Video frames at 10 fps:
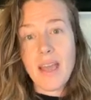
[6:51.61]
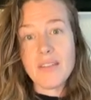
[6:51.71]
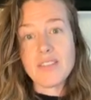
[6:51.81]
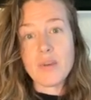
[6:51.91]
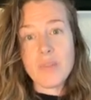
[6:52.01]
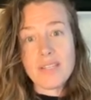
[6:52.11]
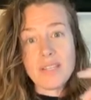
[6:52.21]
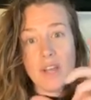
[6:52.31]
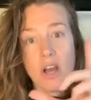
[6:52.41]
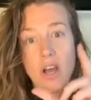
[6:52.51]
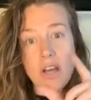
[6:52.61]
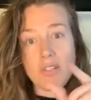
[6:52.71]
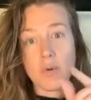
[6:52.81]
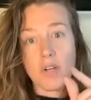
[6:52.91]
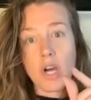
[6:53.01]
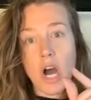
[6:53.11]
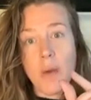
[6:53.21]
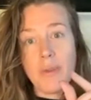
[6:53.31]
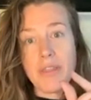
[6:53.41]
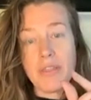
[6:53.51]
And so they saw a sort of
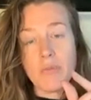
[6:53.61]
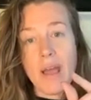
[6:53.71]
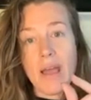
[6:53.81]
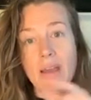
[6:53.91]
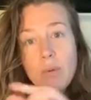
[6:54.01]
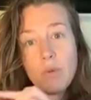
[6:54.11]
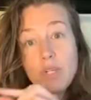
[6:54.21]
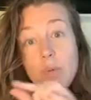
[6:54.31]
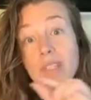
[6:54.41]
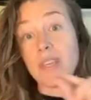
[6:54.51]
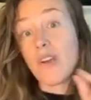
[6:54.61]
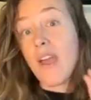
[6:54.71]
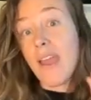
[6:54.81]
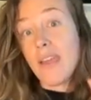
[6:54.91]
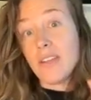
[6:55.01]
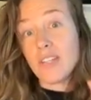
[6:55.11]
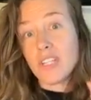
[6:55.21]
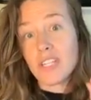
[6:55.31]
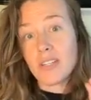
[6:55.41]
common thread, which was their age.